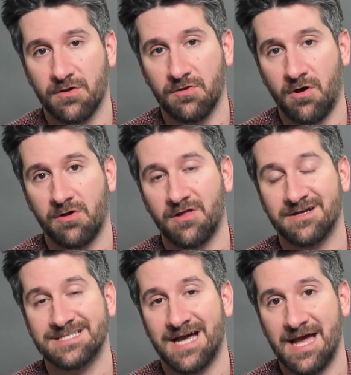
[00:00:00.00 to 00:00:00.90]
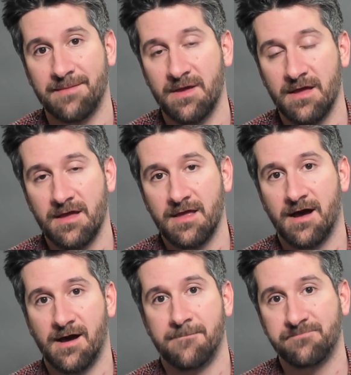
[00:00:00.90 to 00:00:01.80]
a long, long time.
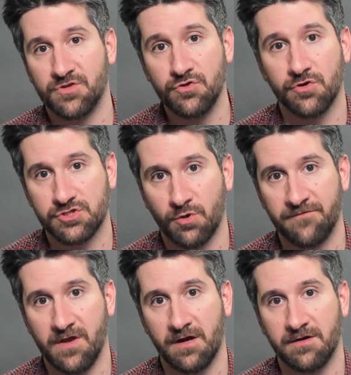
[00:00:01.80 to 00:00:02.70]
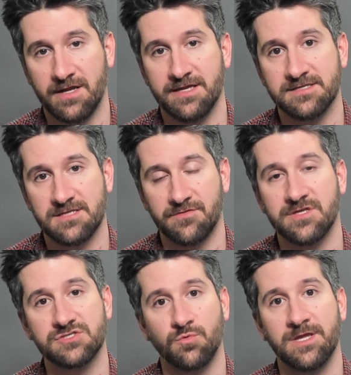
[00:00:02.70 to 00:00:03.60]
Um, New York Toy Fair is
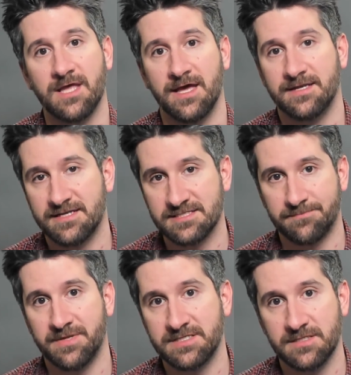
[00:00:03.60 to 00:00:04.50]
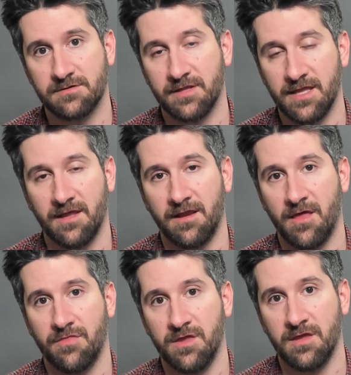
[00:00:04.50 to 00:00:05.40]
this weekend. It is a big deal in
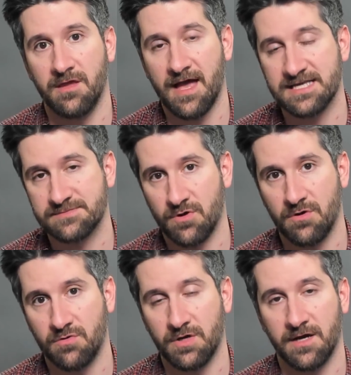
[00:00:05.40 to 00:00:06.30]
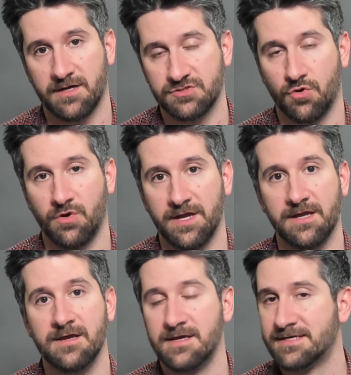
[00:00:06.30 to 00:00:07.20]
the Hasbro uh,
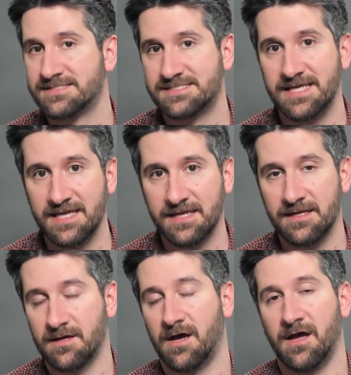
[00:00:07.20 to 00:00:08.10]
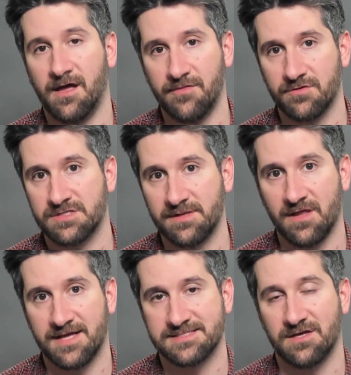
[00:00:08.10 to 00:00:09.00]
toy scene. Uh, there's going to be
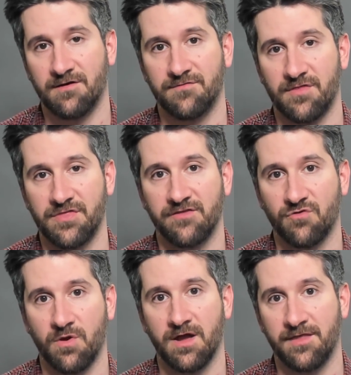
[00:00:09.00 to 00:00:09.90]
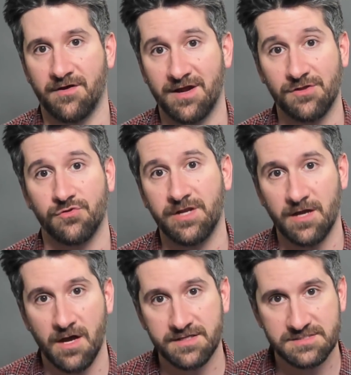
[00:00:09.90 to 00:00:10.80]
lots of things going on there, including
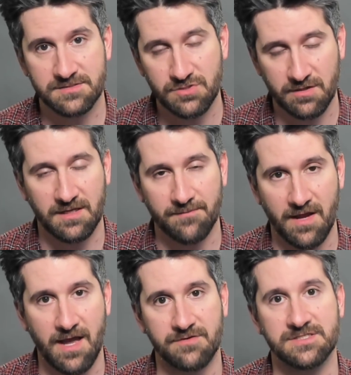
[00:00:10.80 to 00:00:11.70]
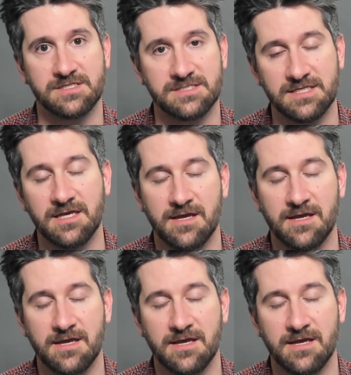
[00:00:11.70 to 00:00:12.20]
us talking about how D&D